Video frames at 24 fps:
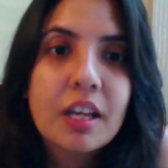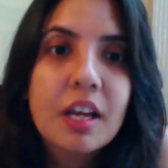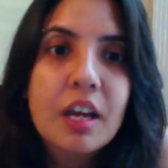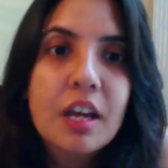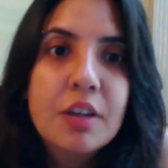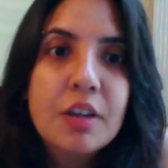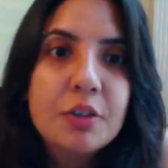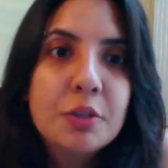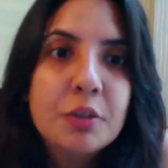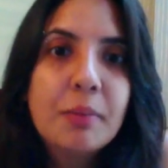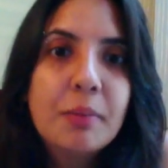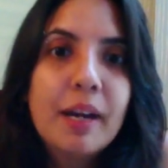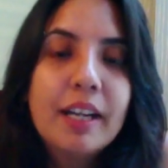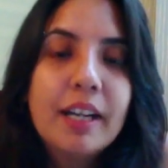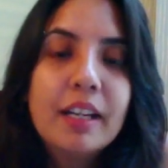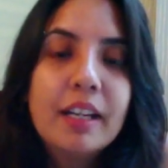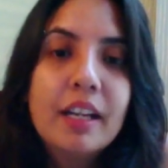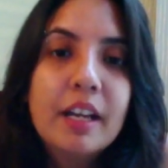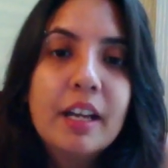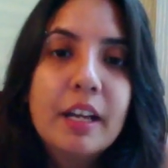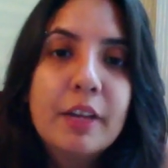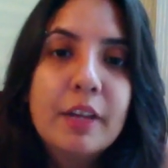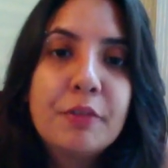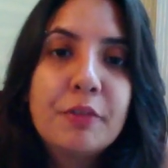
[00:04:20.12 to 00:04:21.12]
You
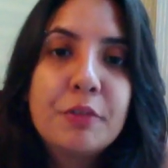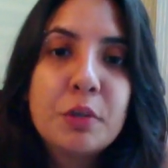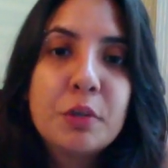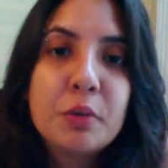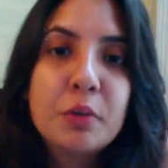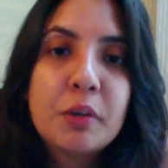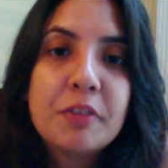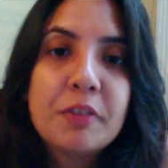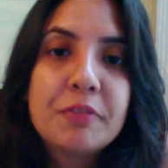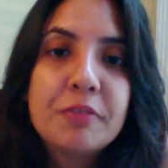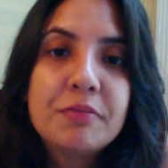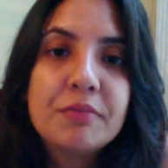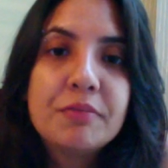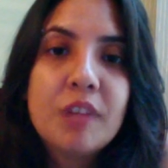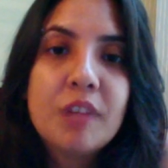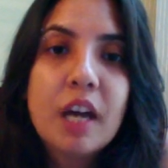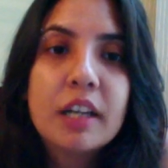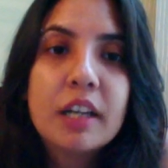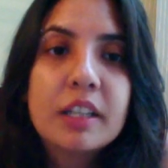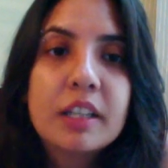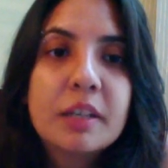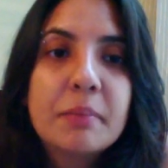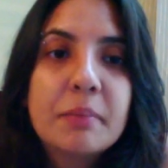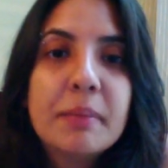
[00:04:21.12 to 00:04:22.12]
might, if you have
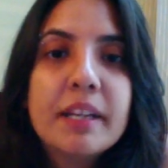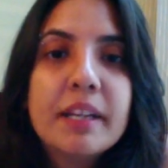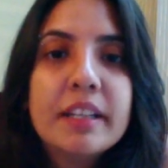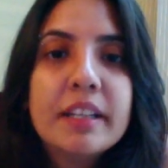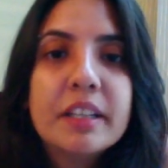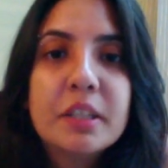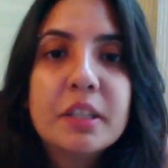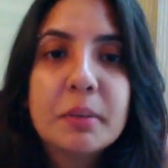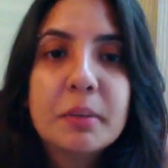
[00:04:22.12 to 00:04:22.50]
not committed